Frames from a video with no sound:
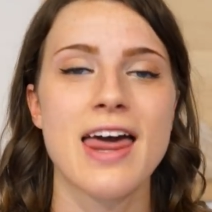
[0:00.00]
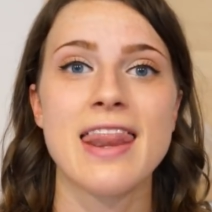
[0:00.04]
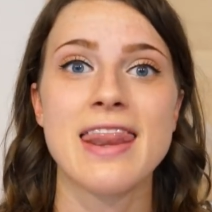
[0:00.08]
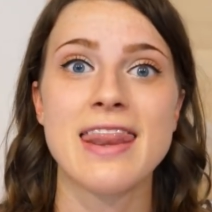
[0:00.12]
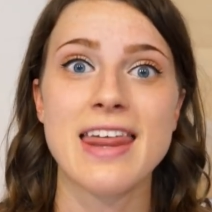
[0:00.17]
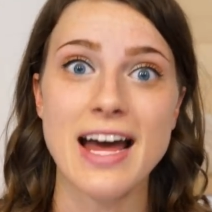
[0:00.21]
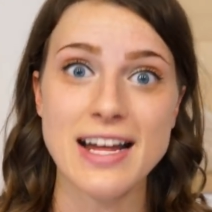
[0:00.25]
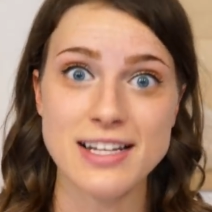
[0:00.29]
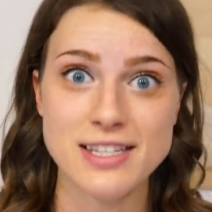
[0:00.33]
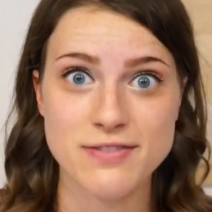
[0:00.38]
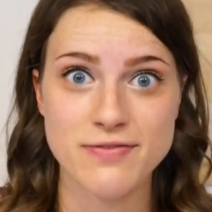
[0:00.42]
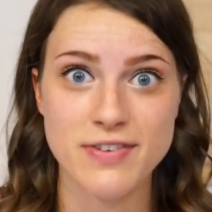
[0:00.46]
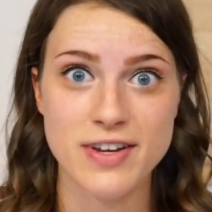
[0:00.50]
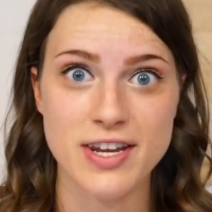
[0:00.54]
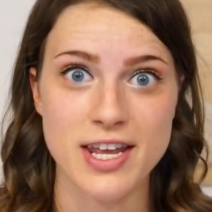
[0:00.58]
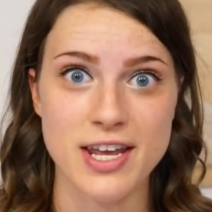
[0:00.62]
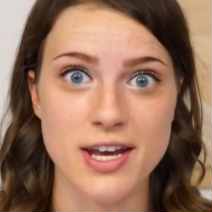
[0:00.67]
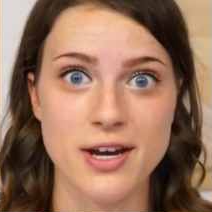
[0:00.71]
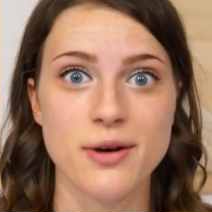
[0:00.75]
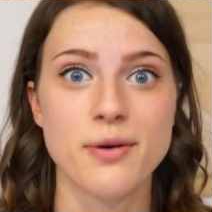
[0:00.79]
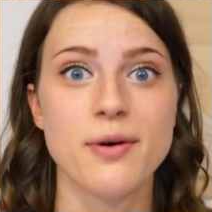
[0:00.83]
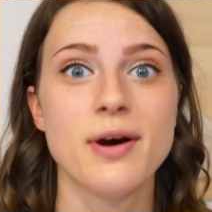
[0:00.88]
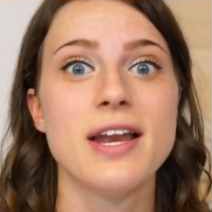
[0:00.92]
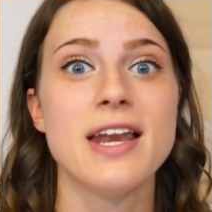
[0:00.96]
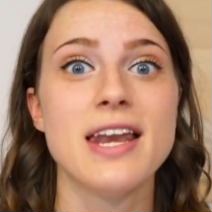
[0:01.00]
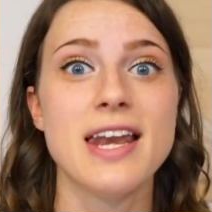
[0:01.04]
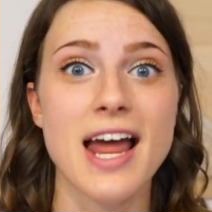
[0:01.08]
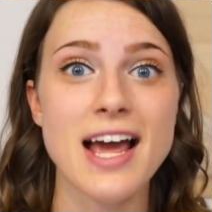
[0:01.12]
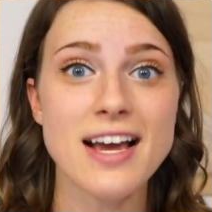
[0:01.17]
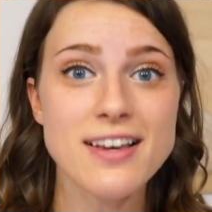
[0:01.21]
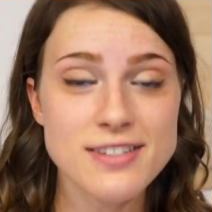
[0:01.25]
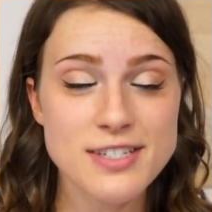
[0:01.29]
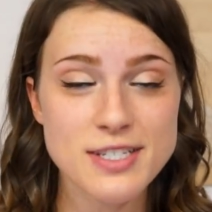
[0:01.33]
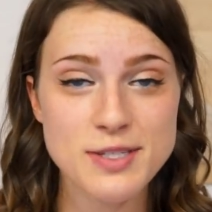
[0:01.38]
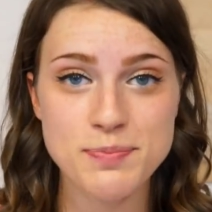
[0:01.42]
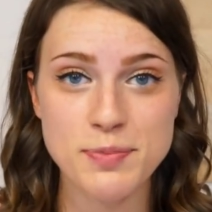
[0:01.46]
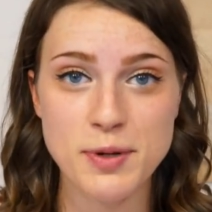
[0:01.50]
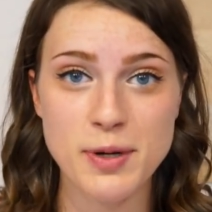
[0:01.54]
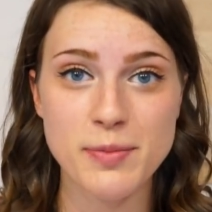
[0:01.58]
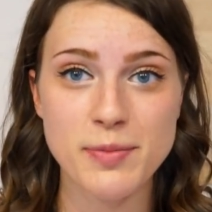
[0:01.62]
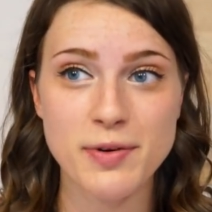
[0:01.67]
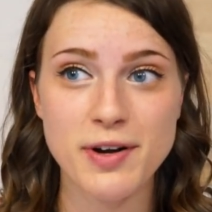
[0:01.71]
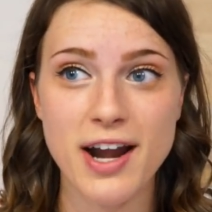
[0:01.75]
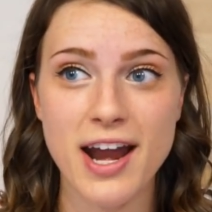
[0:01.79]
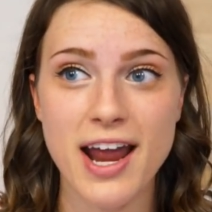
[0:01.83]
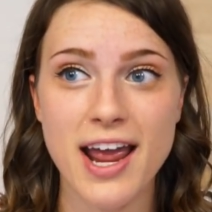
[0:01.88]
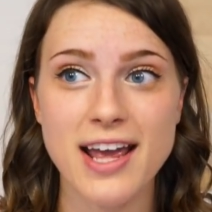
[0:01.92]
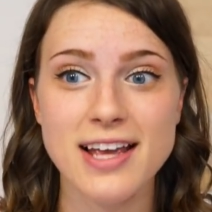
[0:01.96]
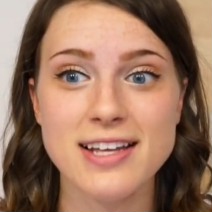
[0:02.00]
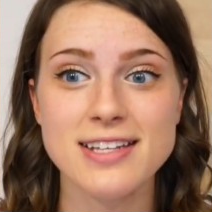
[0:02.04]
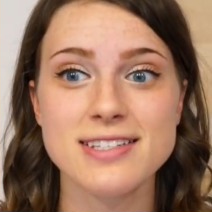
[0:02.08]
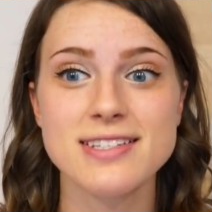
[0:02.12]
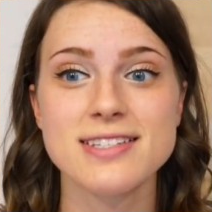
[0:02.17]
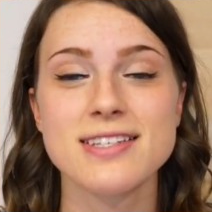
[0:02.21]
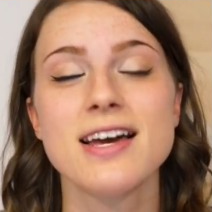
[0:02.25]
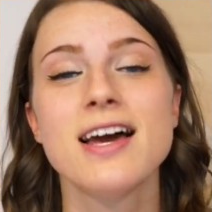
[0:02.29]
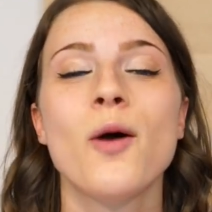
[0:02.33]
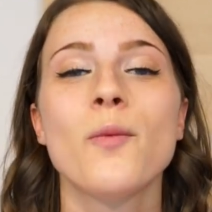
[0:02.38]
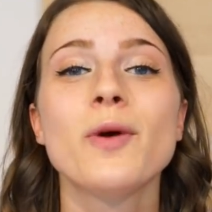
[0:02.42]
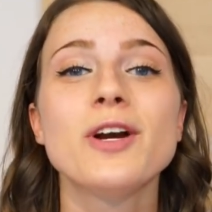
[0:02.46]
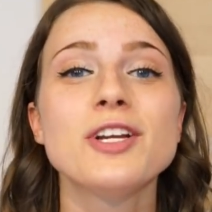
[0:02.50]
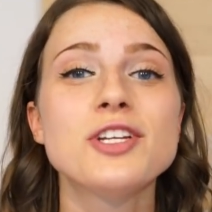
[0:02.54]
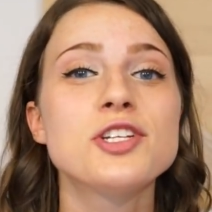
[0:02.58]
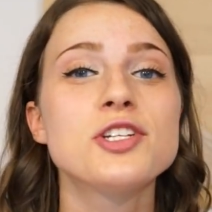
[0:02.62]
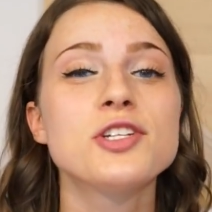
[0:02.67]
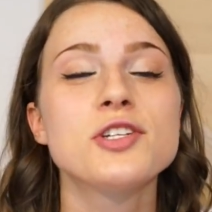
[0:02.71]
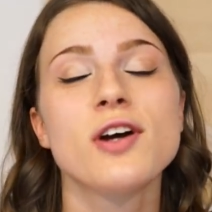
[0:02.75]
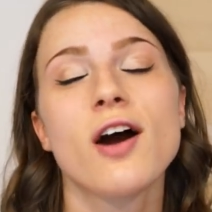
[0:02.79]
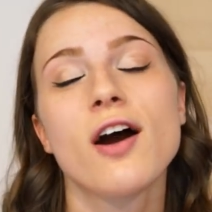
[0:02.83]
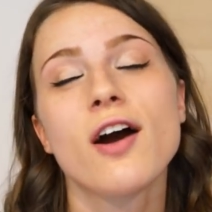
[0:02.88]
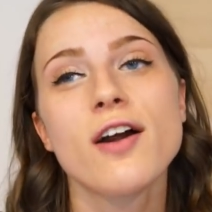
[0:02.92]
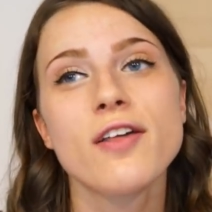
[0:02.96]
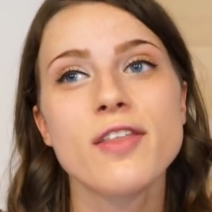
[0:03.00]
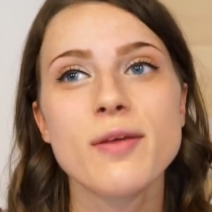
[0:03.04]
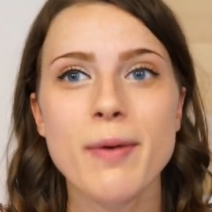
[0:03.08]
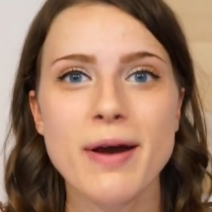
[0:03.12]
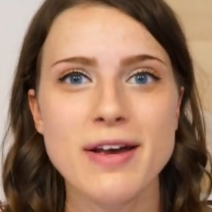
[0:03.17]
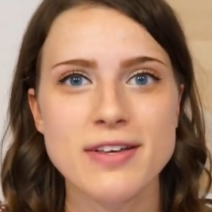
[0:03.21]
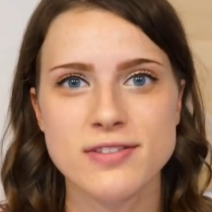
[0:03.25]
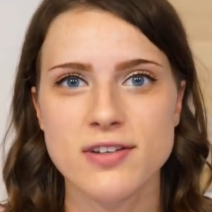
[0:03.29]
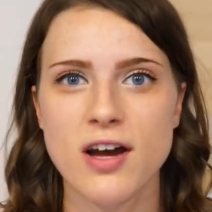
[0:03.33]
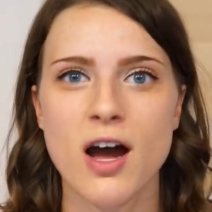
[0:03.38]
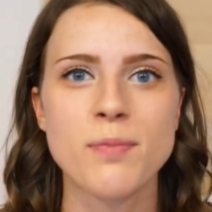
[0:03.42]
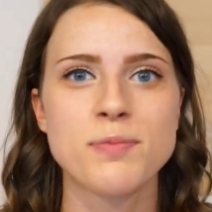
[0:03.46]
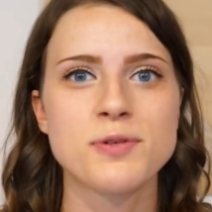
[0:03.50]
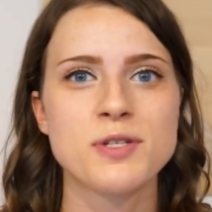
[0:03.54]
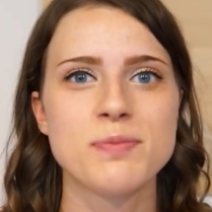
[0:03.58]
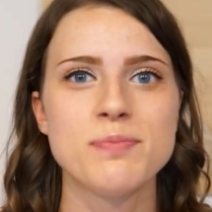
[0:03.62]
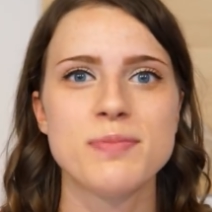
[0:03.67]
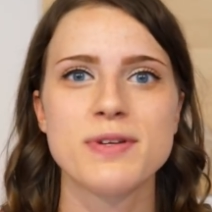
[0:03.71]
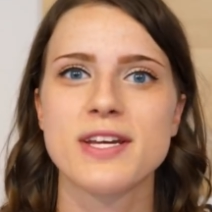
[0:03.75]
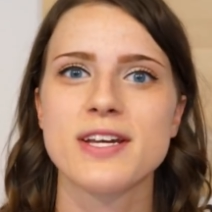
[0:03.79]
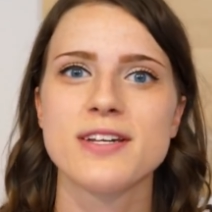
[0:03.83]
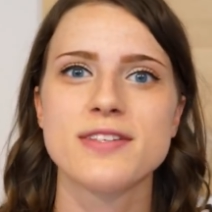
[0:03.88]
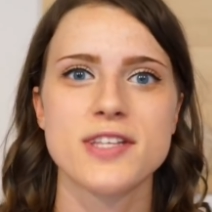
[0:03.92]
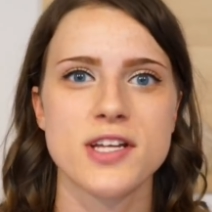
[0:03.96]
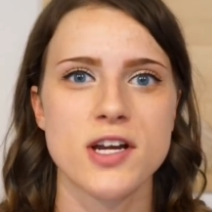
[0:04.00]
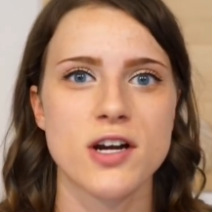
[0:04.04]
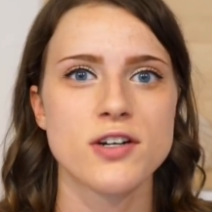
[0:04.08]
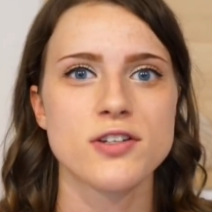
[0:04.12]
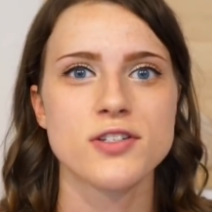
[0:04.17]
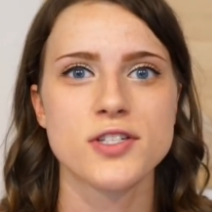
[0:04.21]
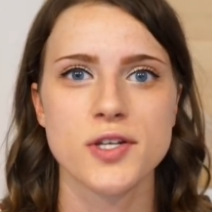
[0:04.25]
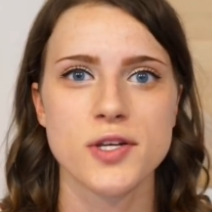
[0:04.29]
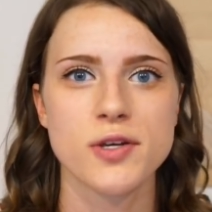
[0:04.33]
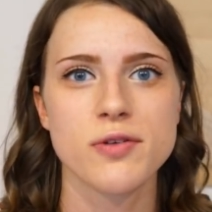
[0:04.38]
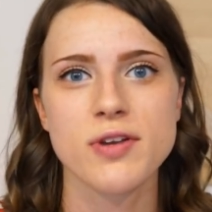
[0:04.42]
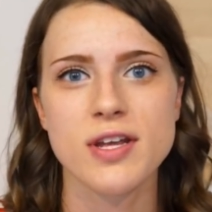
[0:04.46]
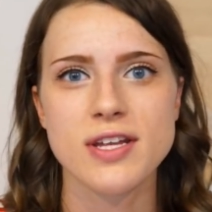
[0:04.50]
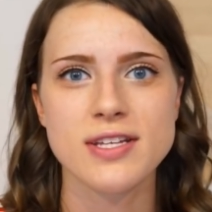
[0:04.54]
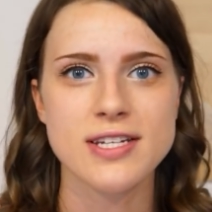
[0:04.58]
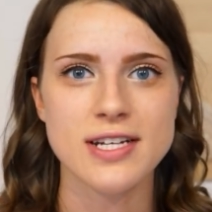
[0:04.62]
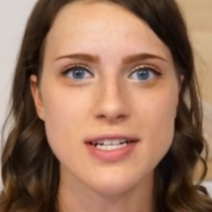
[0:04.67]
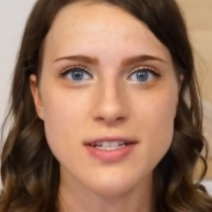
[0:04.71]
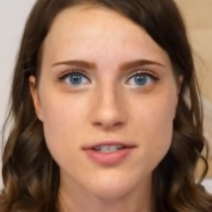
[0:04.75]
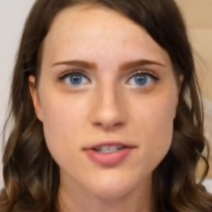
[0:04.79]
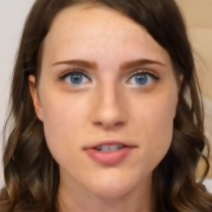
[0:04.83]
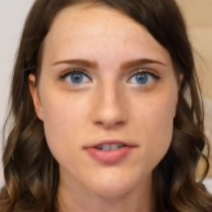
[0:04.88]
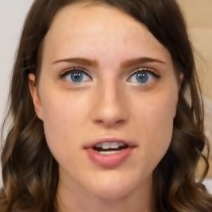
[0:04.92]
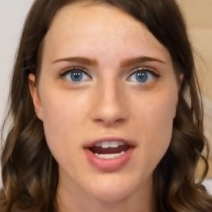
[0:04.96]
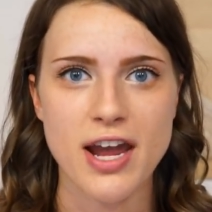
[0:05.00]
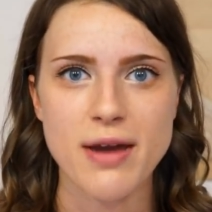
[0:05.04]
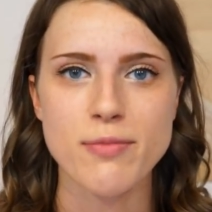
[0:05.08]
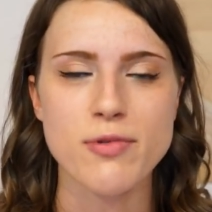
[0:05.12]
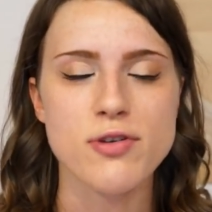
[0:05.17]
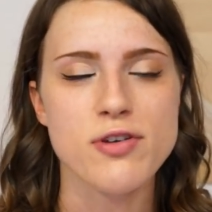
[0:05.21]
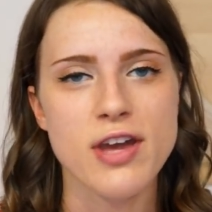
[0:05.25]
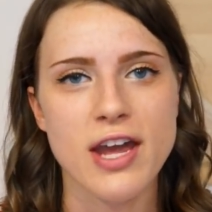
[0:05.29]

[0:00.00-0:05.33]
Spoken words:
That's video. Next is boomerangs, which are the best option because they are so unique to Instagram.